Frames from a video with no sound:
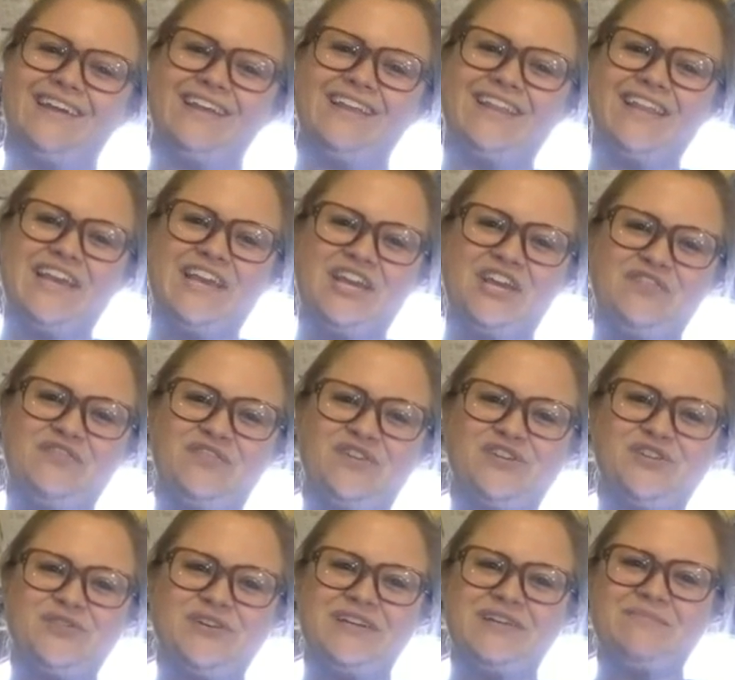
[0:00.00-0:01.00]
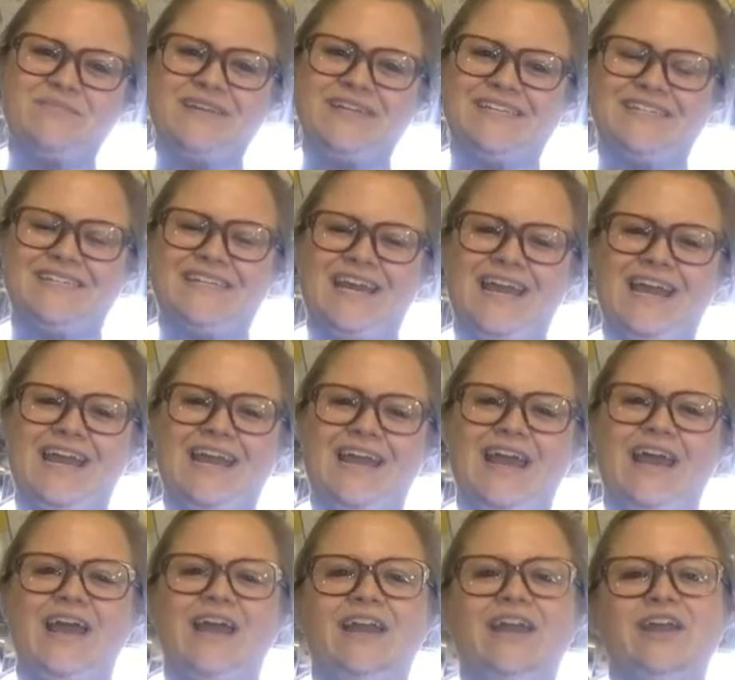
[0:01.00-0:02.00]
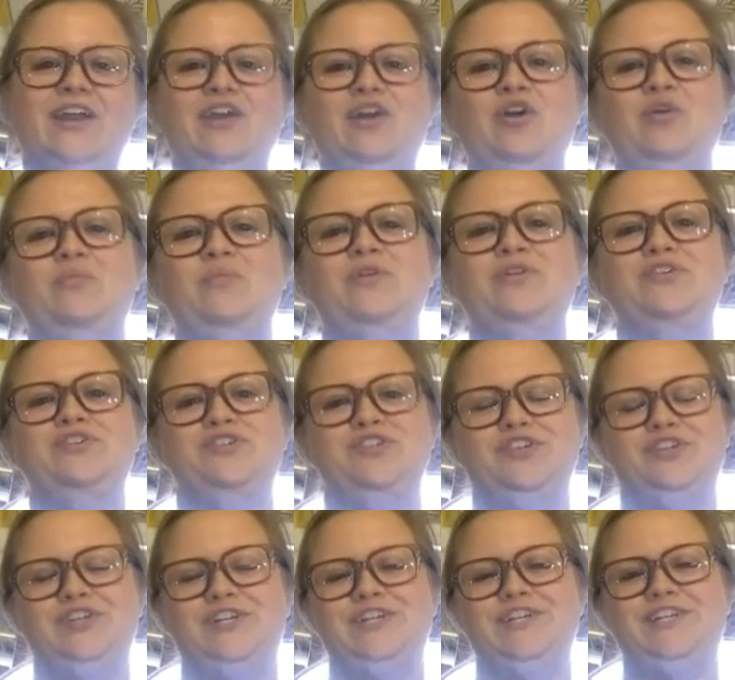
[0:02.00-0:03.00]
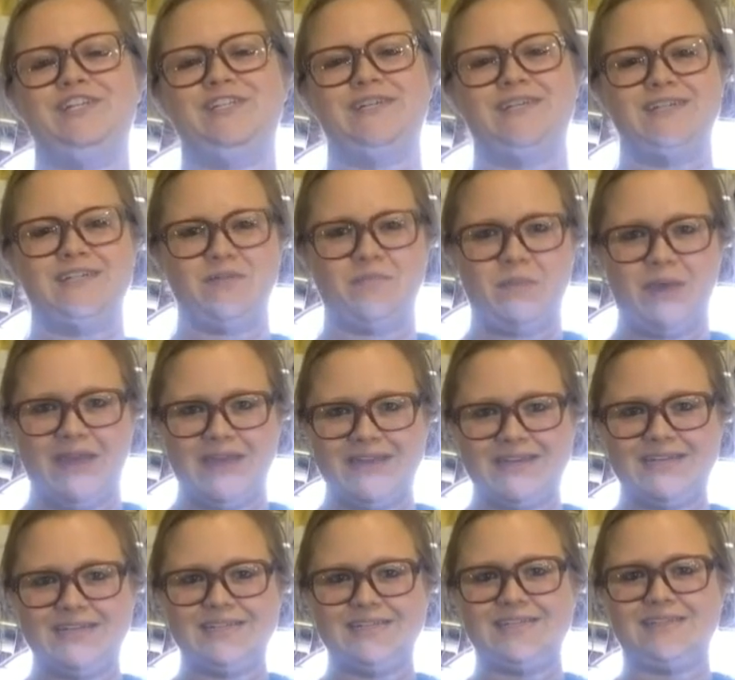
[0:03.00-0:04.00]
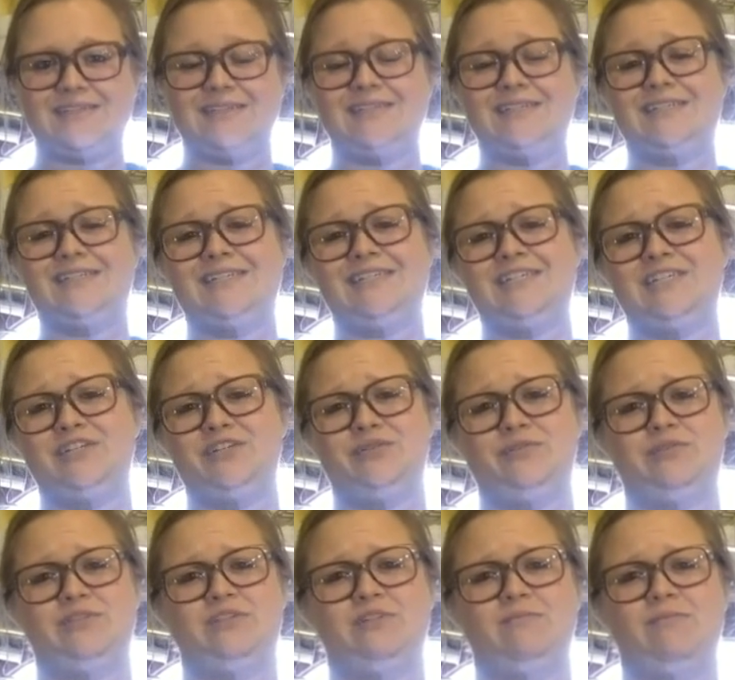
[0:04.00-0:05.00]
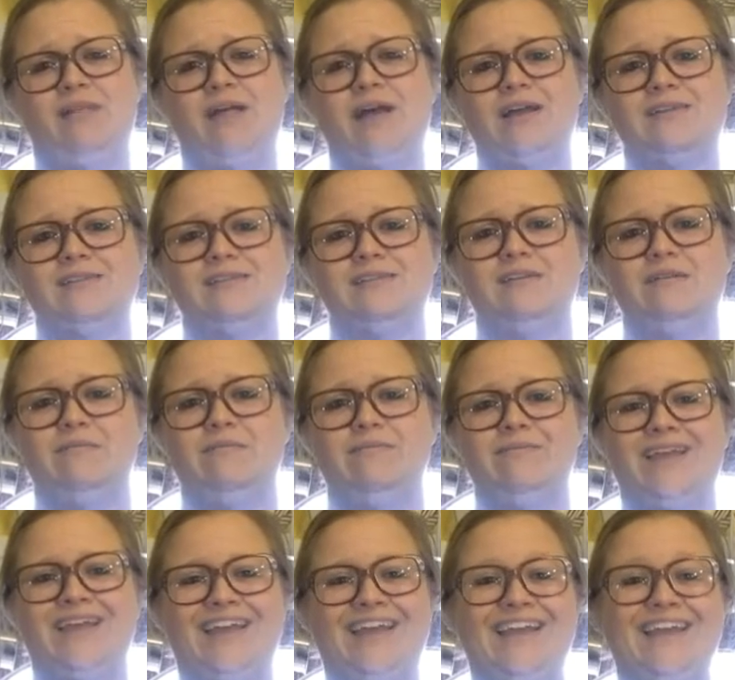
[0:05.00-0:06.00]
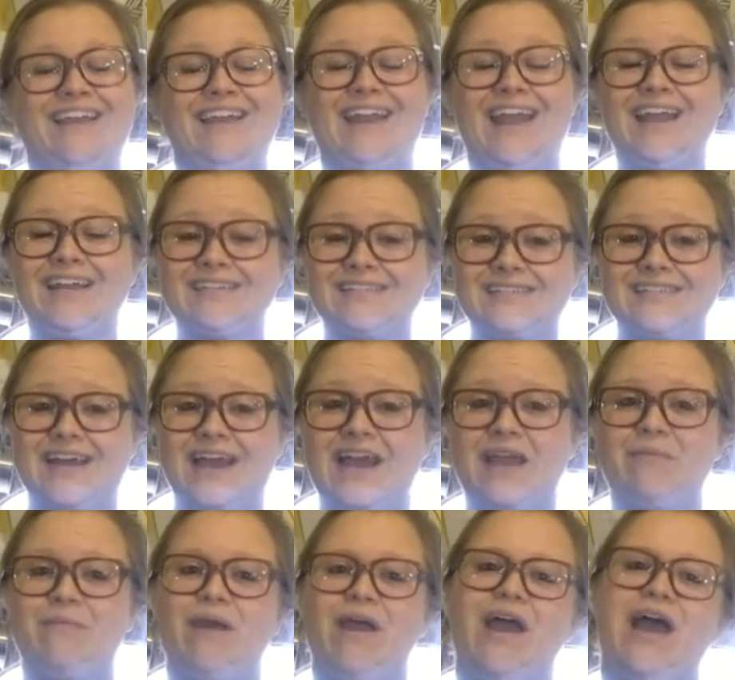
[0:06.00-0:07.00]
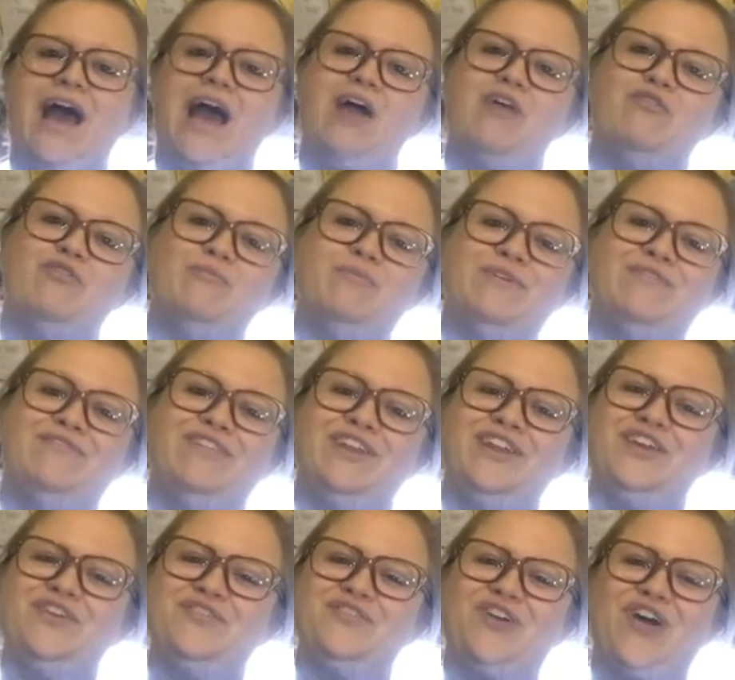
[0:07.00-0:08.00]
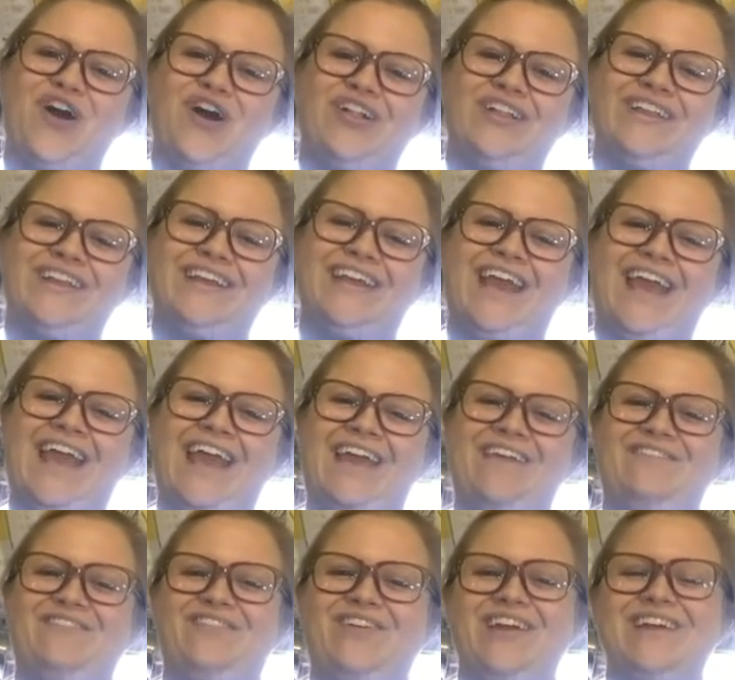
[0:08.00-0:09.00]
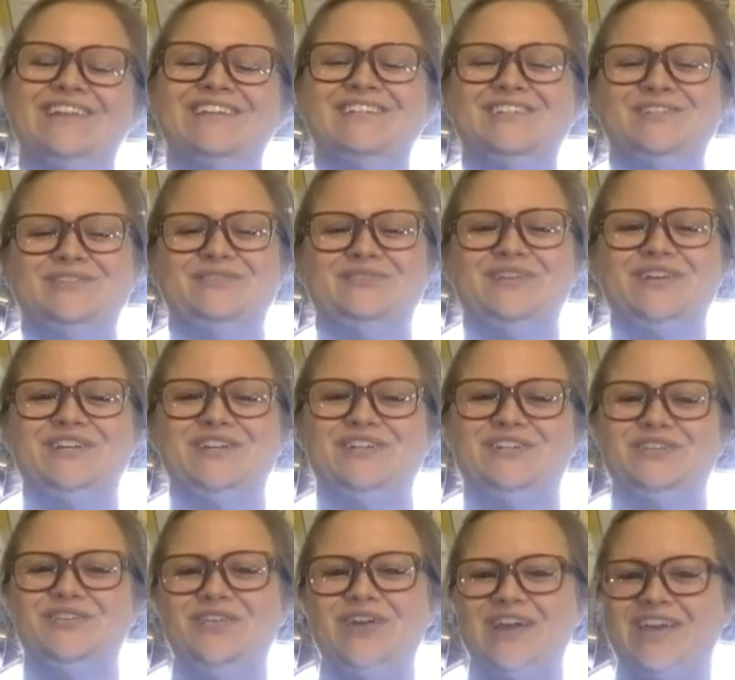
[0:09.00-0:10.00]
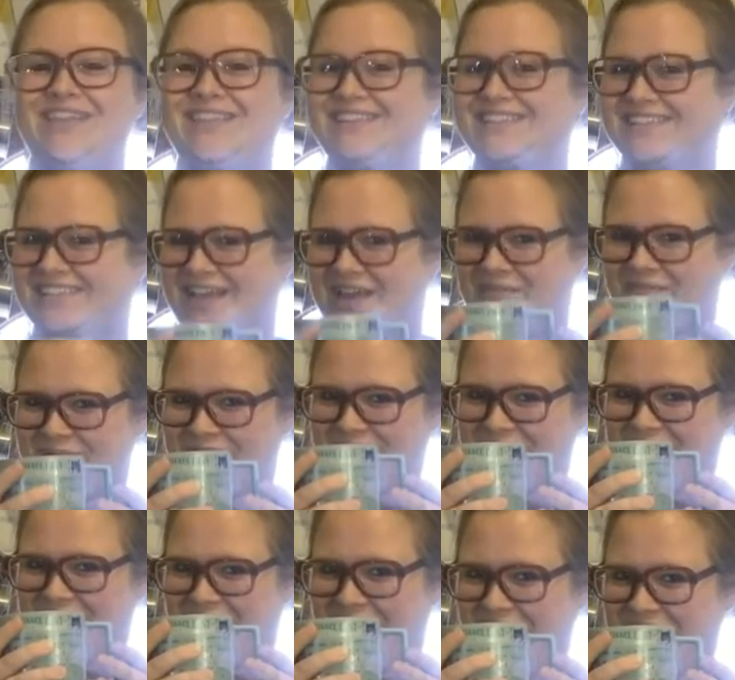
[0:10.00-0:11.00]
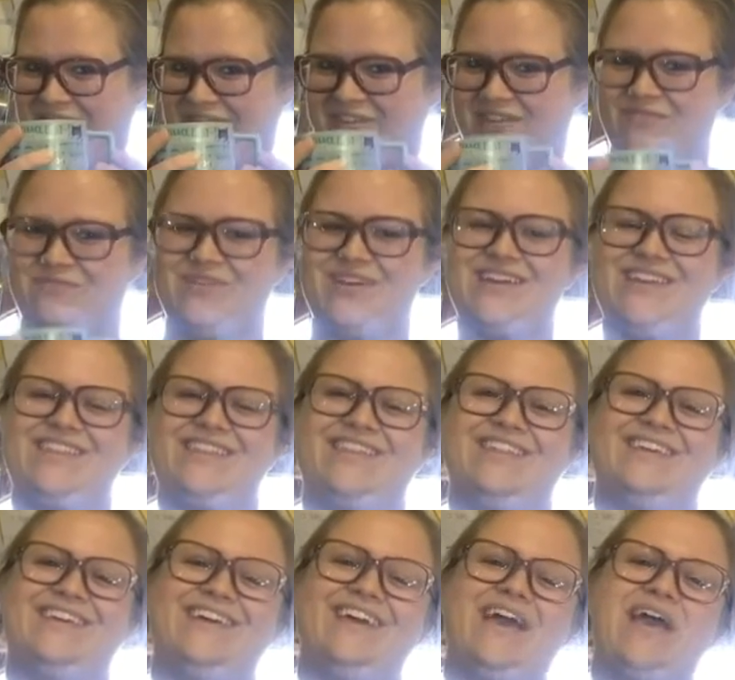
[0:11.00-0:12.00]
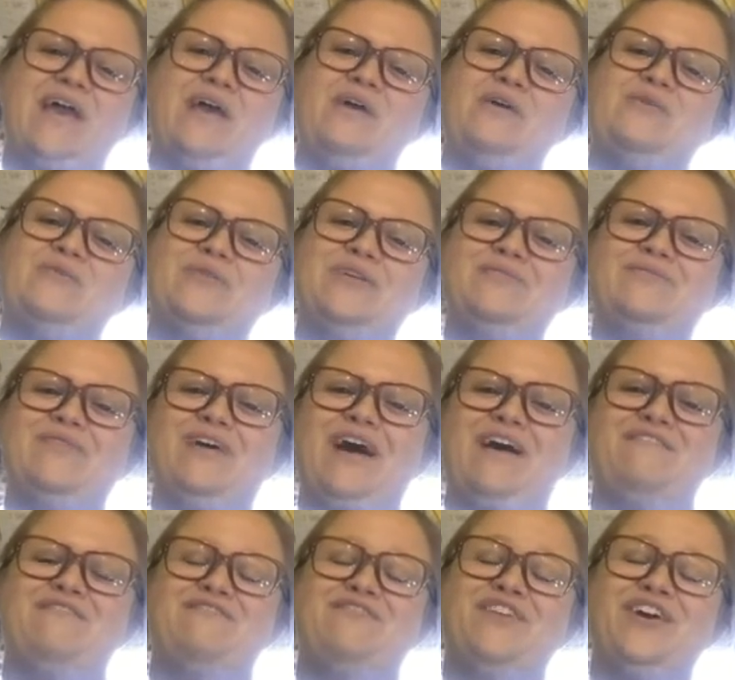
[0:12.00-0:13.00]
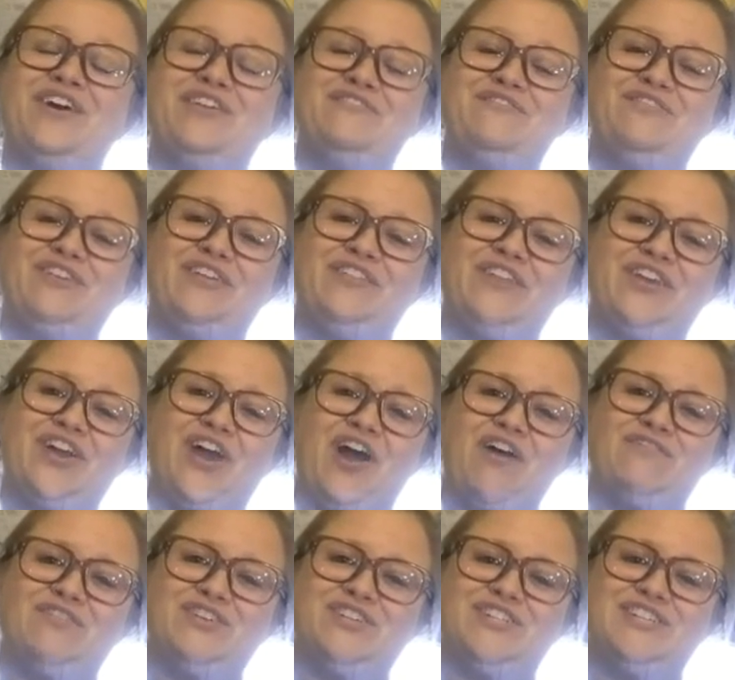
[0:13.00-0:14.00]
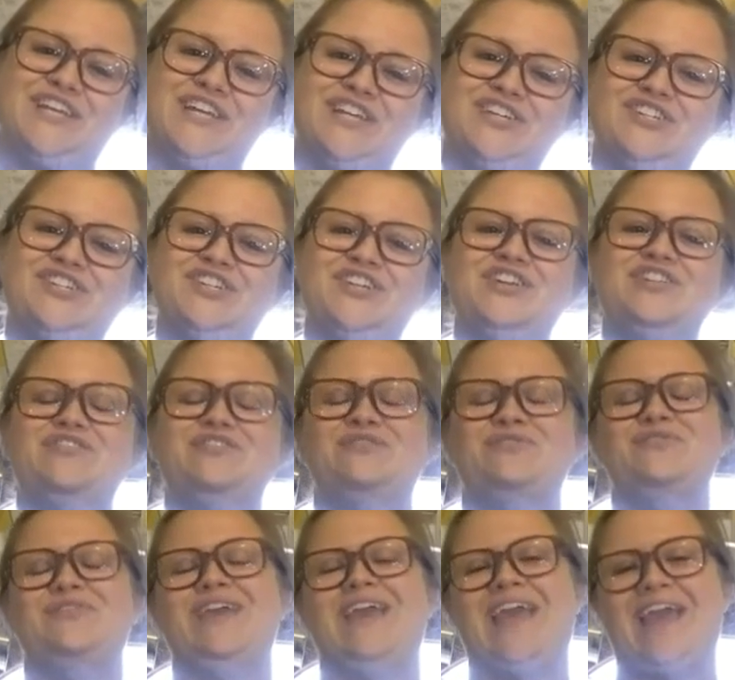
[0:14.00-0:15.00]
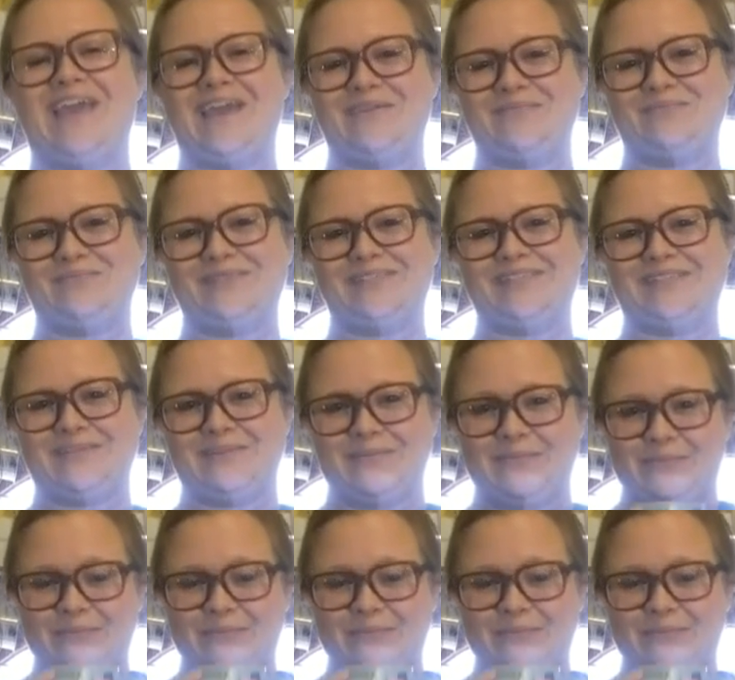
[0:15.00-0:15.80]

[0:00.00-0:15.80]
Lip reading: Thank you for joining me today, and I hope your journey to independence continues to blossom. Next time, I will be video calling a friend to enjoy this cup of coffee with. We will have fun, friendly conversation through games.